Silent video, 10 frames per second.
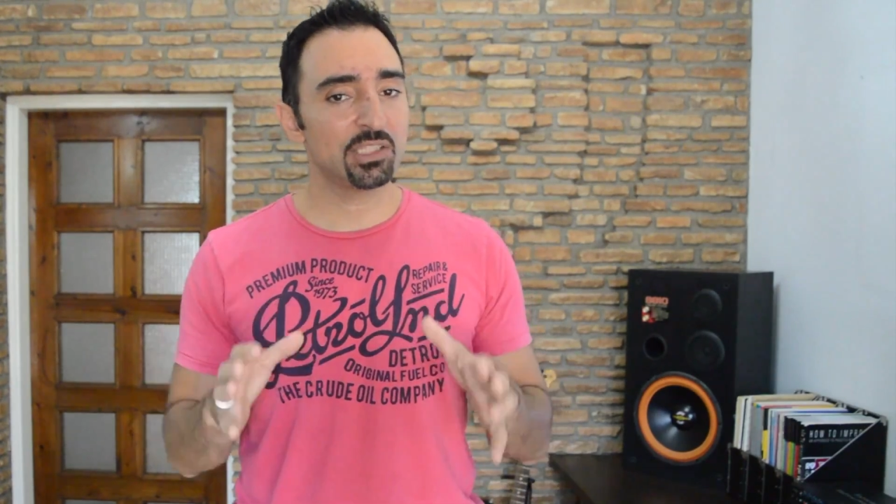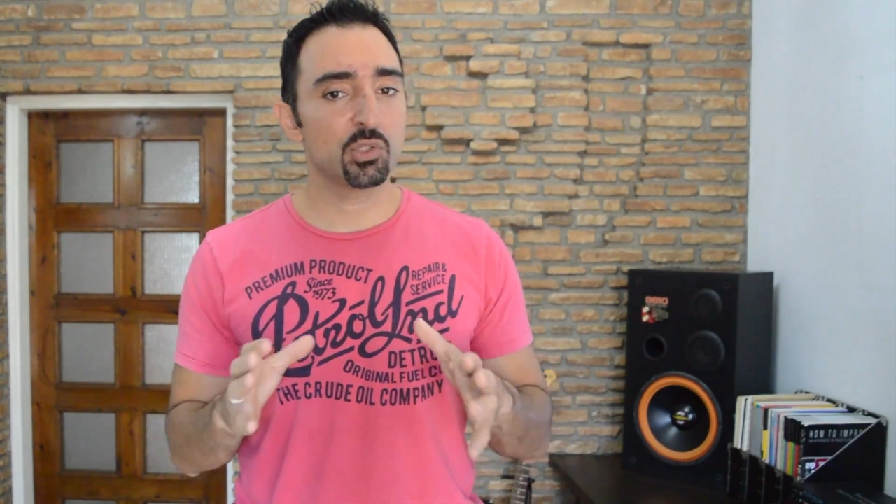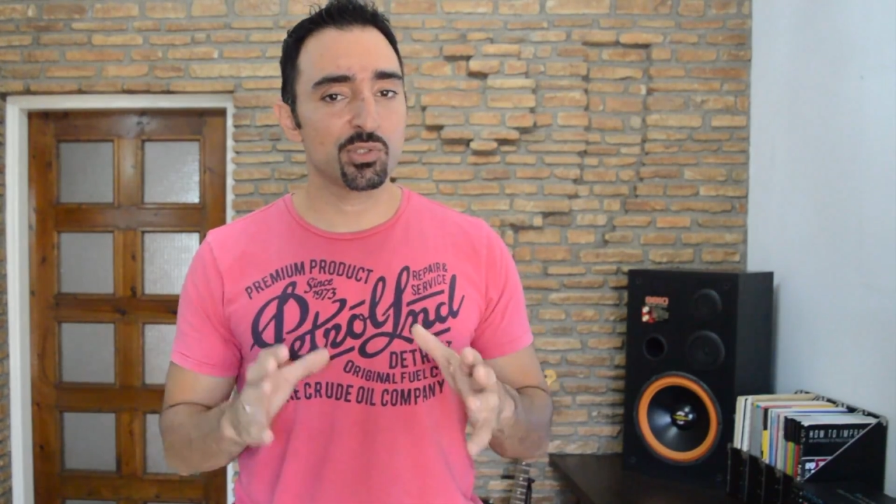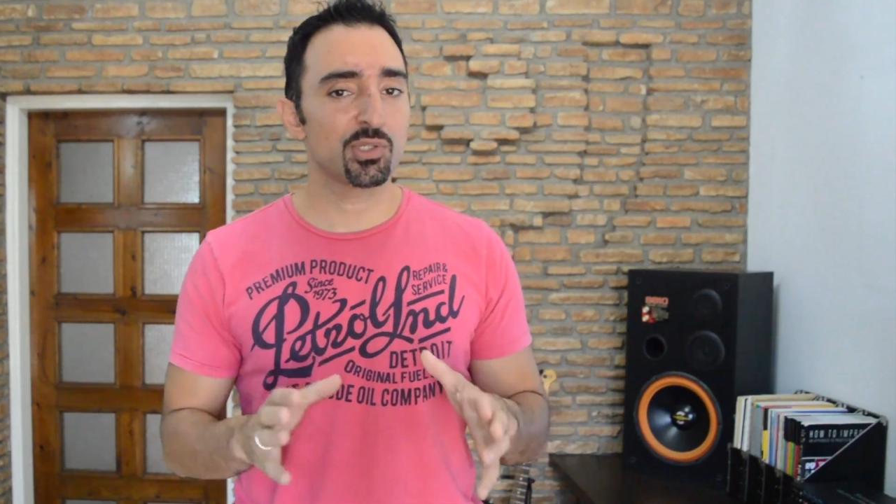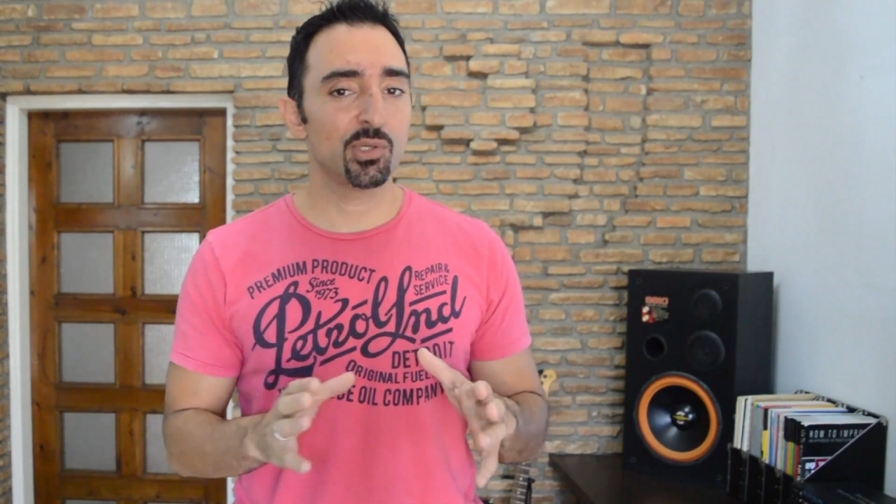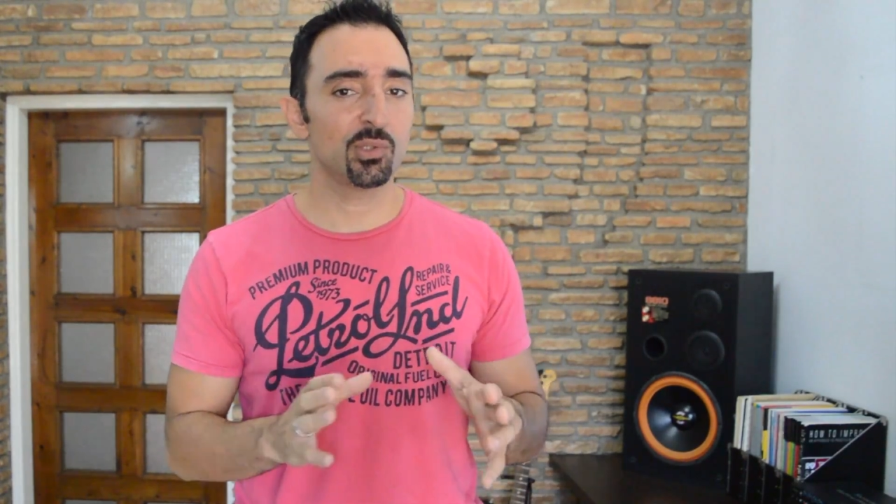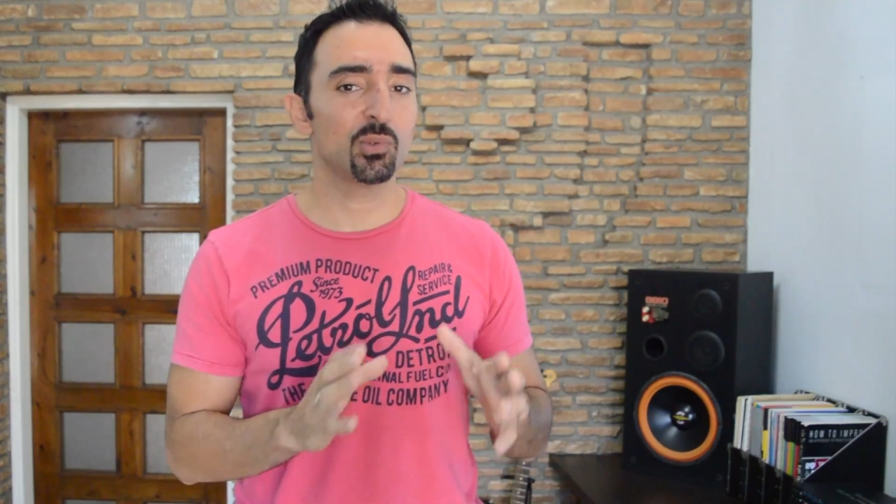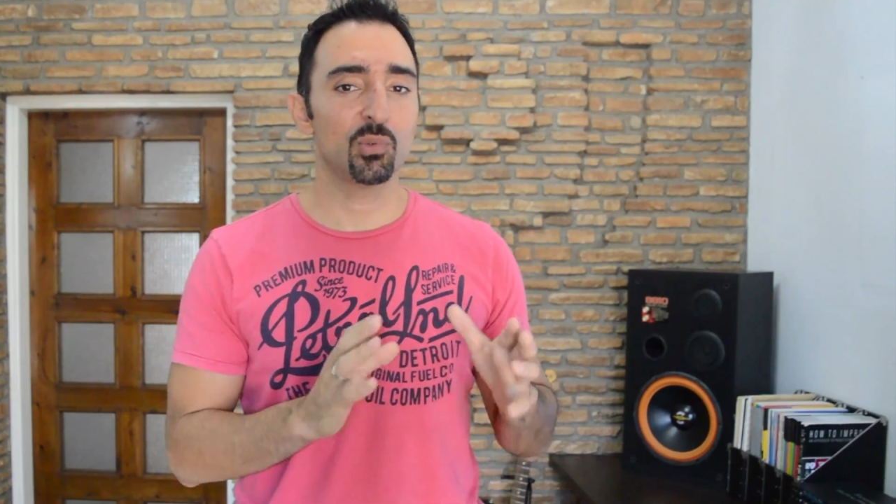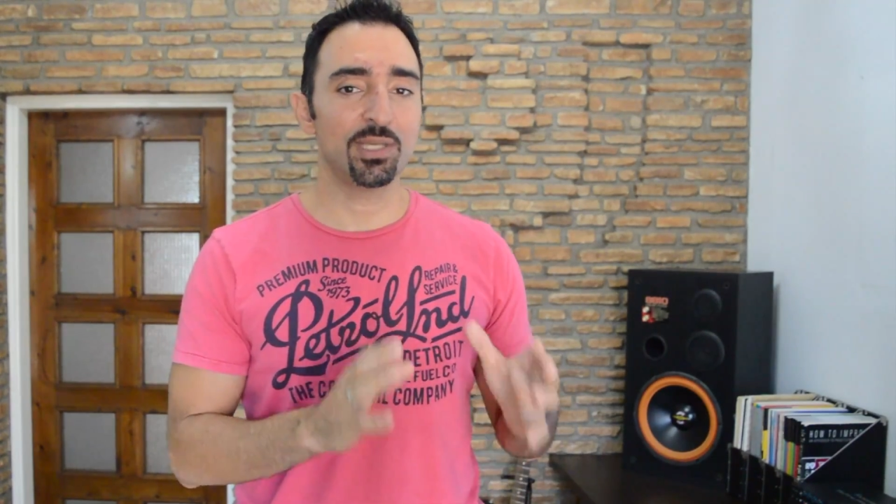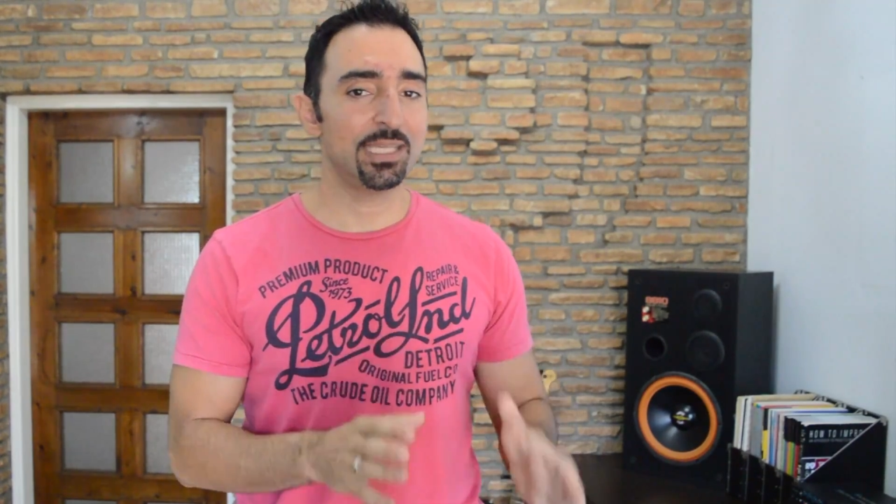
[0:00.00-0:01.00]
to solo
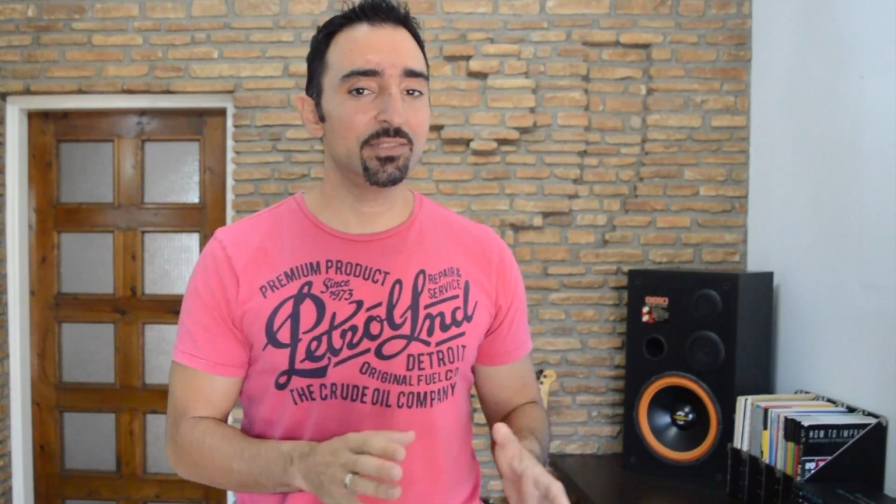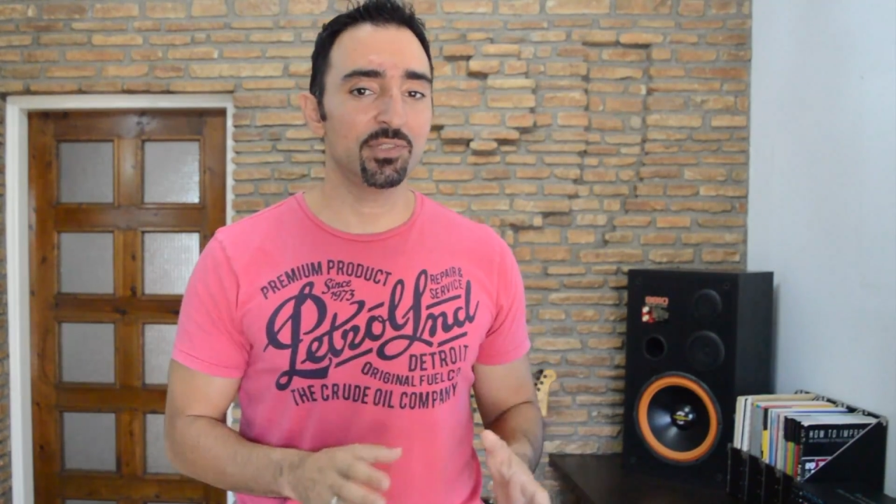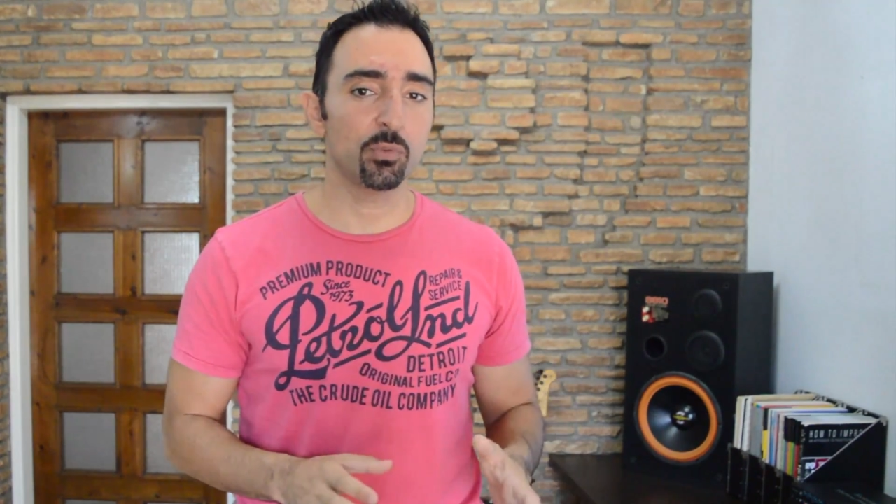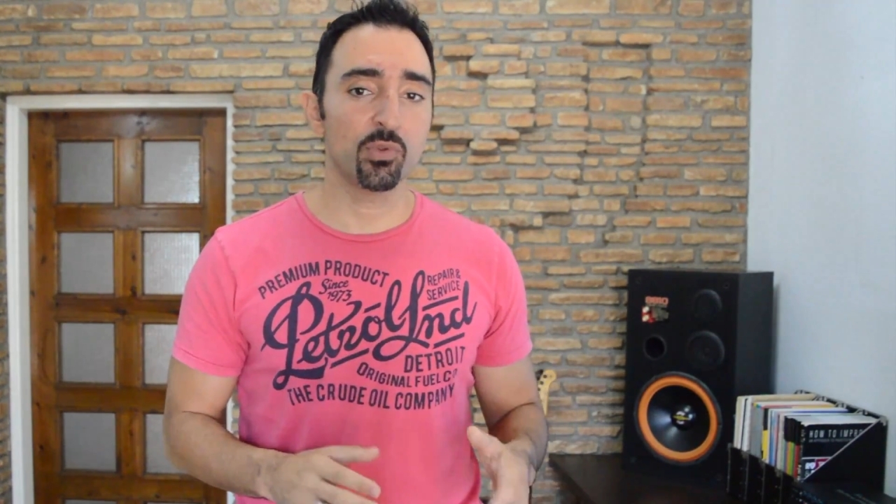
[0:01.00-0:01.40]
creatively